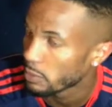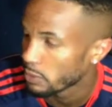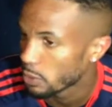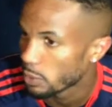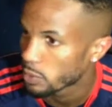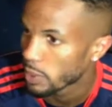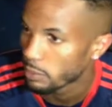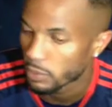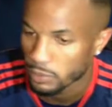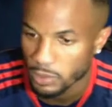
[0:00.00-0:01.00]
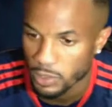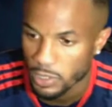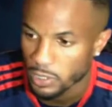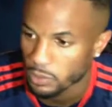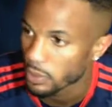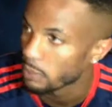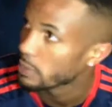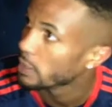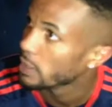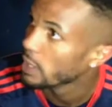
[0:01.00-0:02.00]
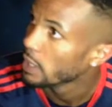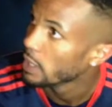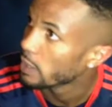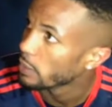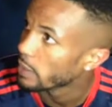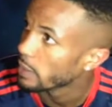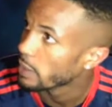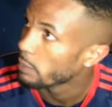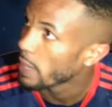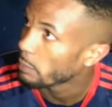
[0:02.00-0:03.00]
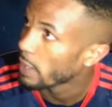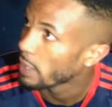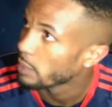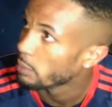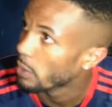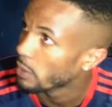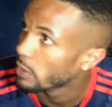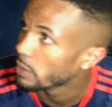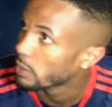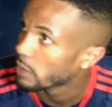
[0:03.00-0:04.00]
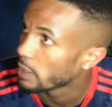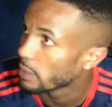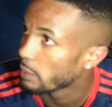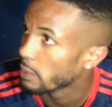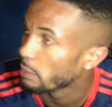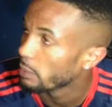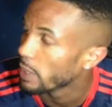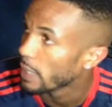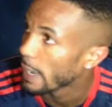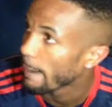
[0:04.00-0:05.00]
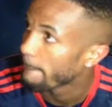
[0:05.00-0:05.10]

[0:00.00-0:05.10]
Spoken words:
But, you know, once we were able to adjust, we were able to, you know, get back behind the ball and keep them in bed.